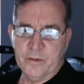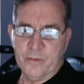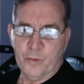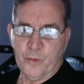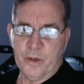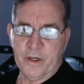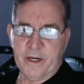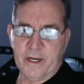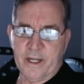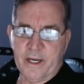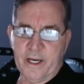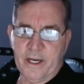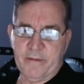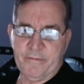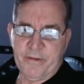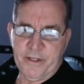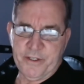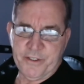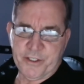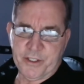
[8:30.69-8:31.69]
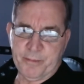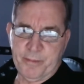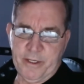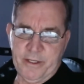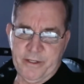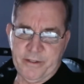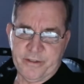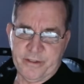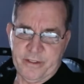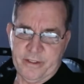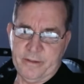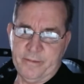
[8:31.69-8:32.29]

1.5-inch spacing.